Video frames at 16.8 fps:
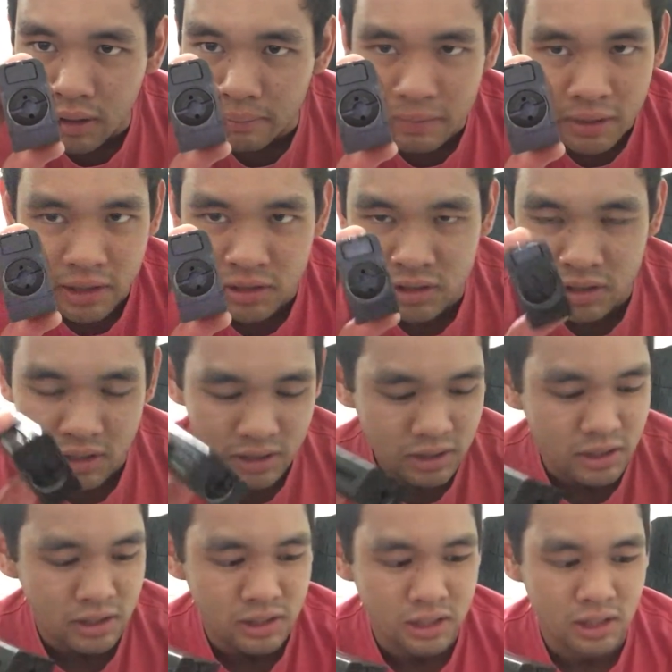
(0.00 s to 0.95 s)
Not as
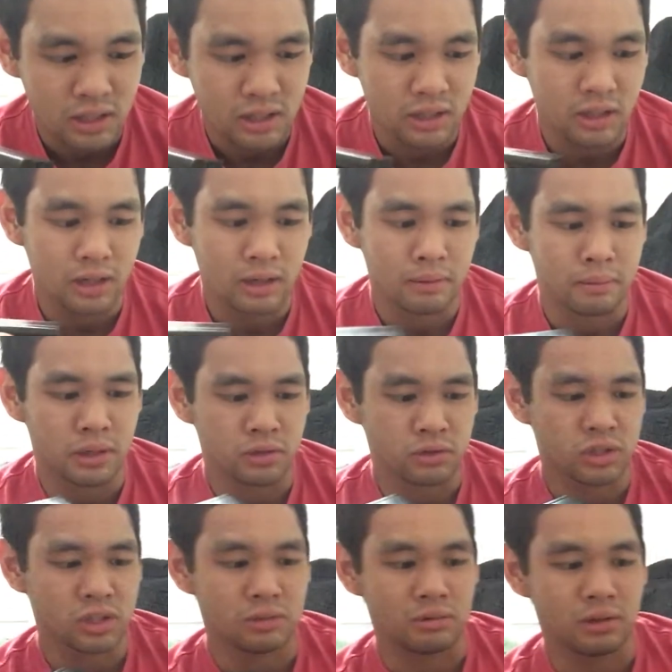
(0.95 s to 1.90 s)
nice as the
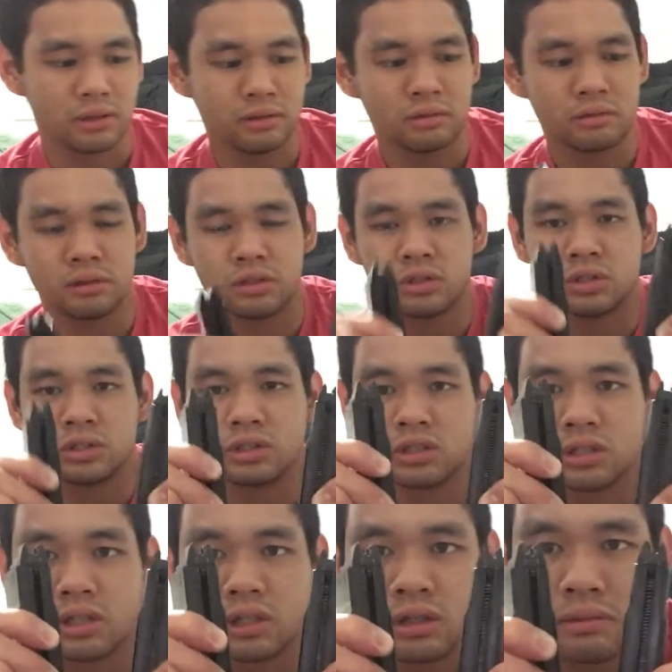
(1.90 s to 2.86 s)
Marushin one, as you can
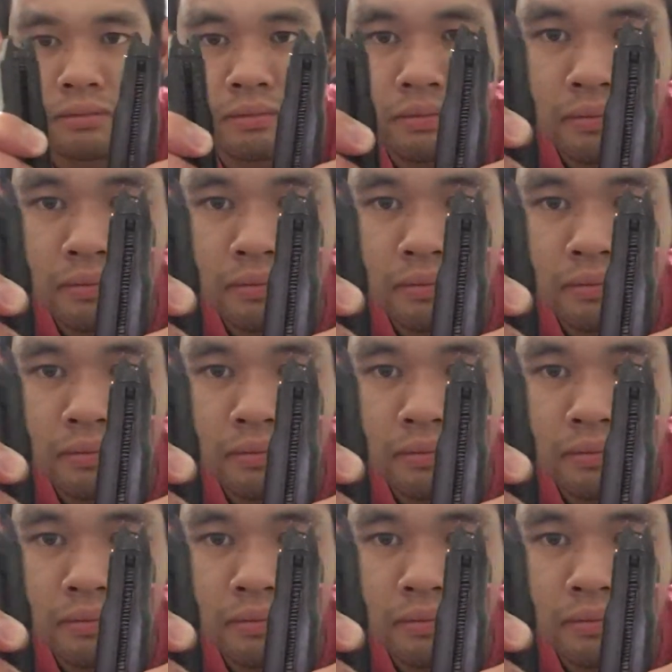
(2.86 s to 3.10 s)
see.